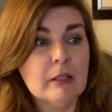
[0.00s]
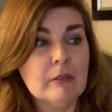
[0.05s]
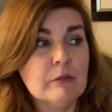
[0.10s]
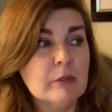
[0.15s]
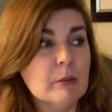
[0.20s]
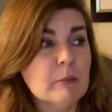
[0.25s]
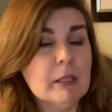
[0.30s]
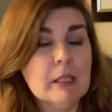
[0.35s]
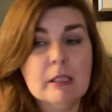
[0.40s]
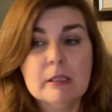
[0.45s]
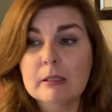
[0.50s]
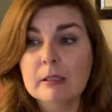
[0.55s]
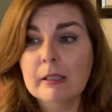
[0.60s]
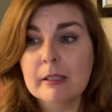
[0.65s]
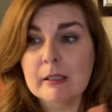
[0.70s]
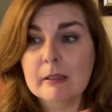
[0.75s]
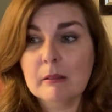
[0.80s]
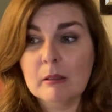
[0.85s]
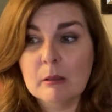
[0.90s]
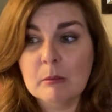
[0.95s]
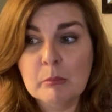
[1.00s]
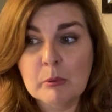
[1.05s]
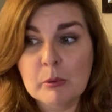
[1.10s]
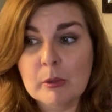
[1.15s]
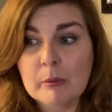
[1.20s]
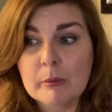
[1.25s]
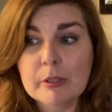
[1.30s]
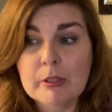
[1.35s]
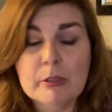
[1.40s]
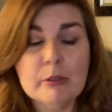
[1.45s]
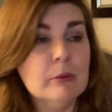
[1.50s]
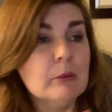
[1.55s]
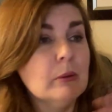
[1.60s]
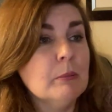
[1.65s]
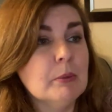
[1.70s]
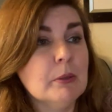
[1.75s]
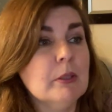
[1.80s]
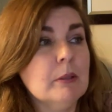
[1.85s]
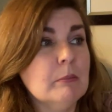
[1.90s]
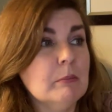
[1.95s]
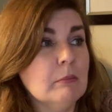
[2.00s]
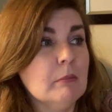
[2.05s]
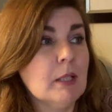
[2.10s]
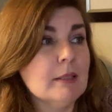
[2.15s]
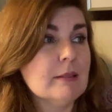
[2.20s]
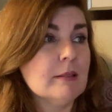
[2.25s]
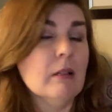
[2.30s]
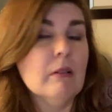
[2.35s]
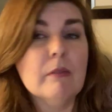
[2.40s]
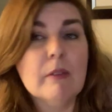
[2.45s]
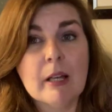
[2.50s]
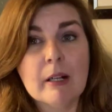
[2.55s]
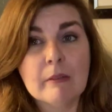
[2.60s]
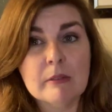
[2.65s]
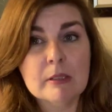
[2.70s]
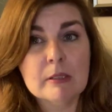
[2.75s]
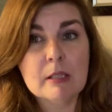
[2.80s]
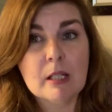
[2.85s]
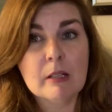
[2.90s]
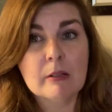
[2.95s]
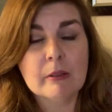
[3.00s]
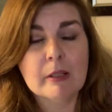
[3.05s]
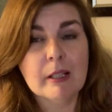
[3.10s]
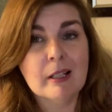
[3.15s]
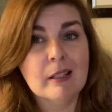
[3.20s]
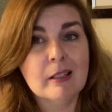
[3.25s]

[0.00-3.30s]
And for me to get on board with you would put myself out of integrity.